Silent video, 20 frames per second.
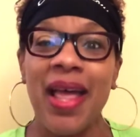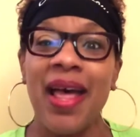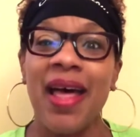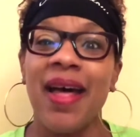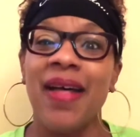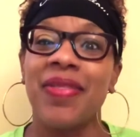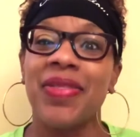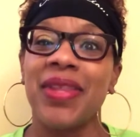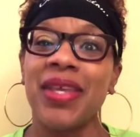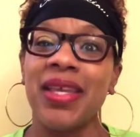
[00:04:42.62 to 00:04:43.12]

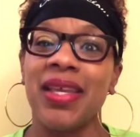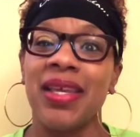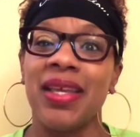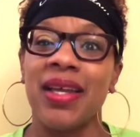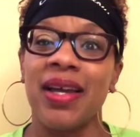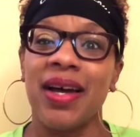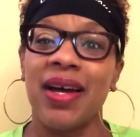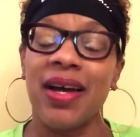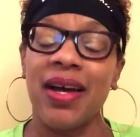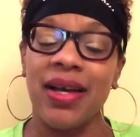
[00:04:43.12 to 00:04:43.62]

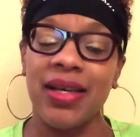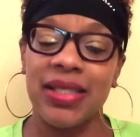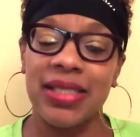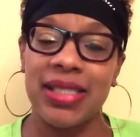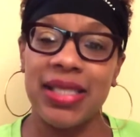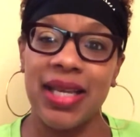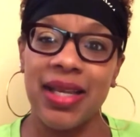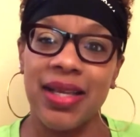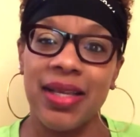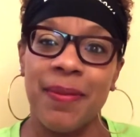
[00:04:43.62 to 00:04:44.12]
The
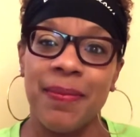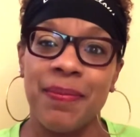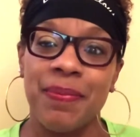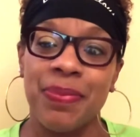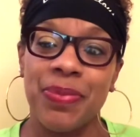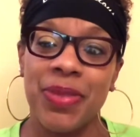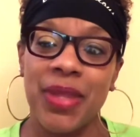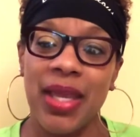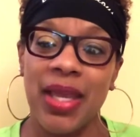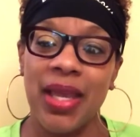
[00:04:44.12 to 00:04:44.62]
second
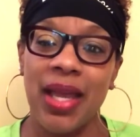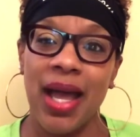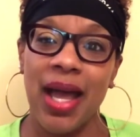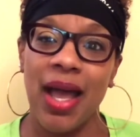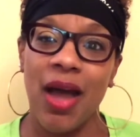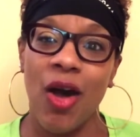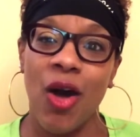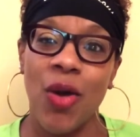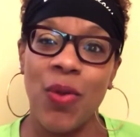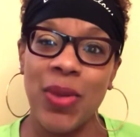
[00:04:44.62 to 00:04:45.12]
thing I
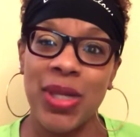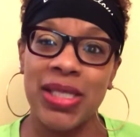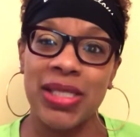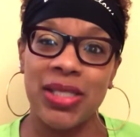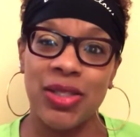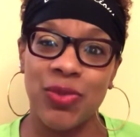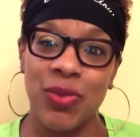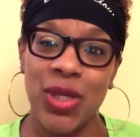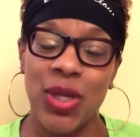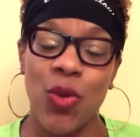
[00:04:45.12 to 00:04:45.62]

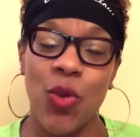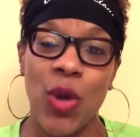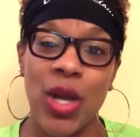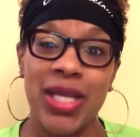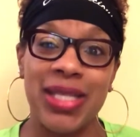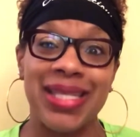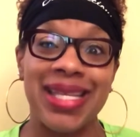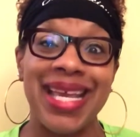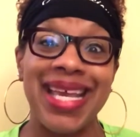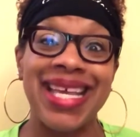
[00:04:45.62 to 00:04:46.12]
always
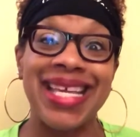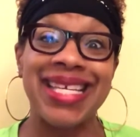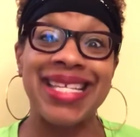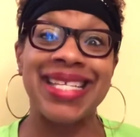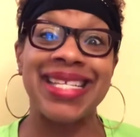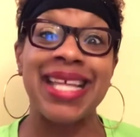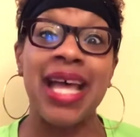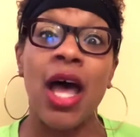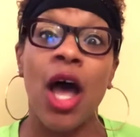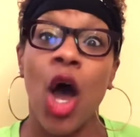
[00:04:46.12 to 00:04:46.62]
request
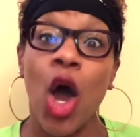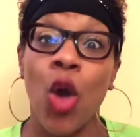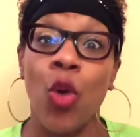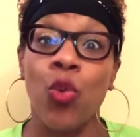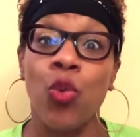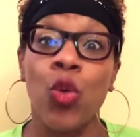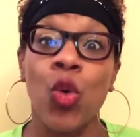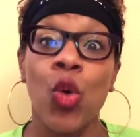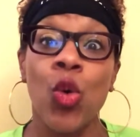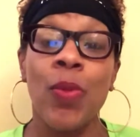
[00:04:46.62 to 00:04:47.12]
is a
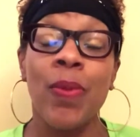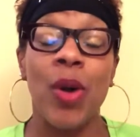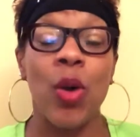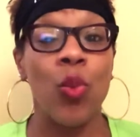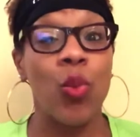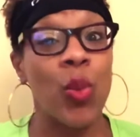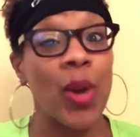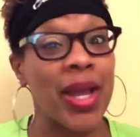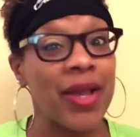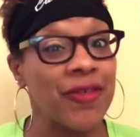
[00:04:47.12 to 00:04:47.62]
room
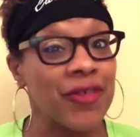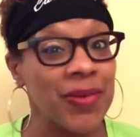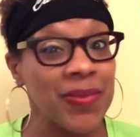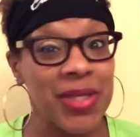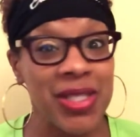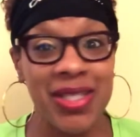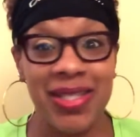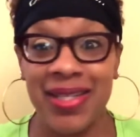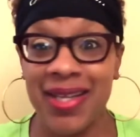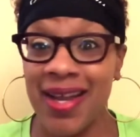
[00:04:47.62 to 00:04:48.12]
away from the
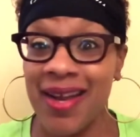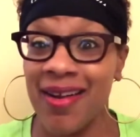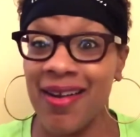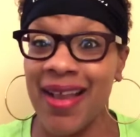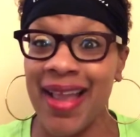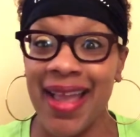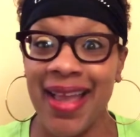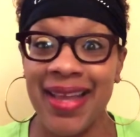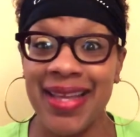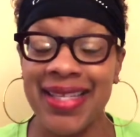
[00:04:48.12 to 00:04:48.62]

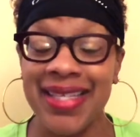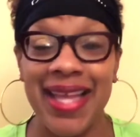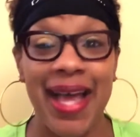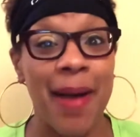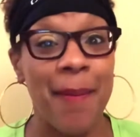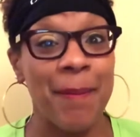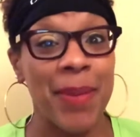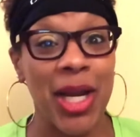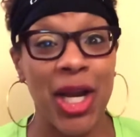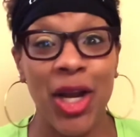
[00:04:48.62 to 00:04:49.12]
staircase.
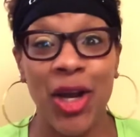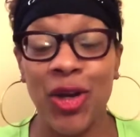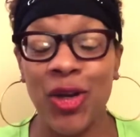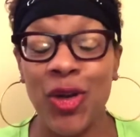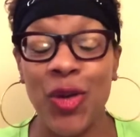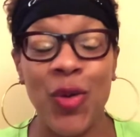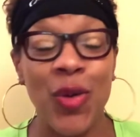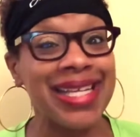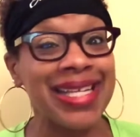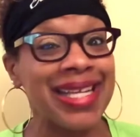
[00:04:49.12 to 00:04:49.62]
I'm
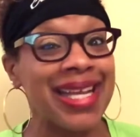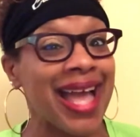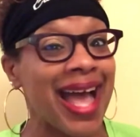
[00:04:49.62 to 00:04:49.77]
paranoid.